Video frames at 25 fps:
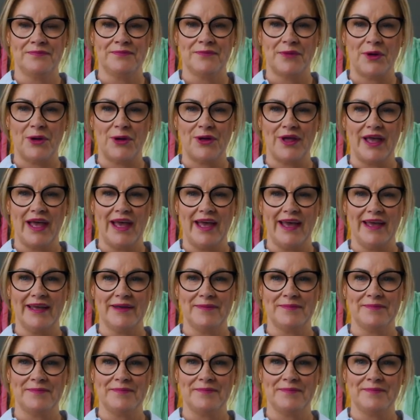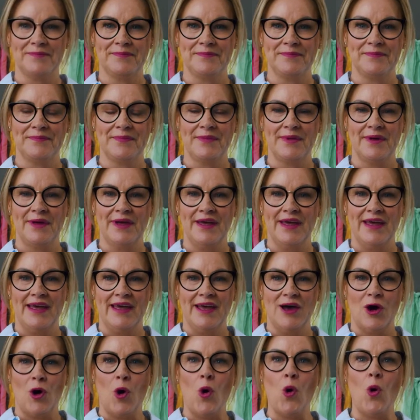Okay.
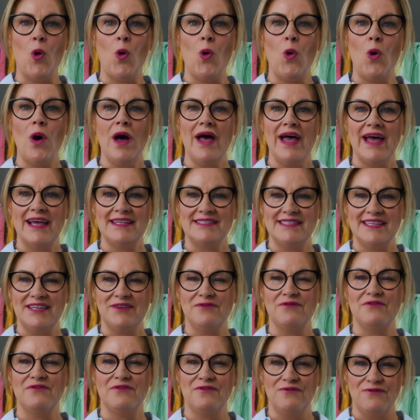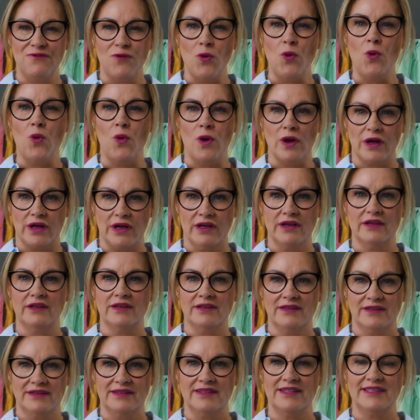Or as in fork.
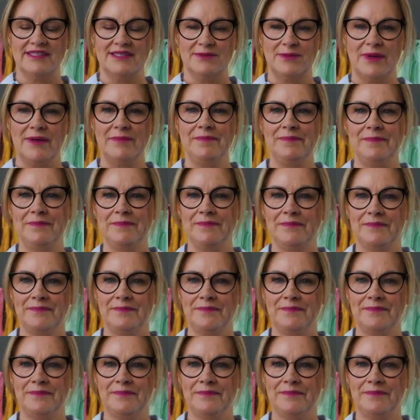This one.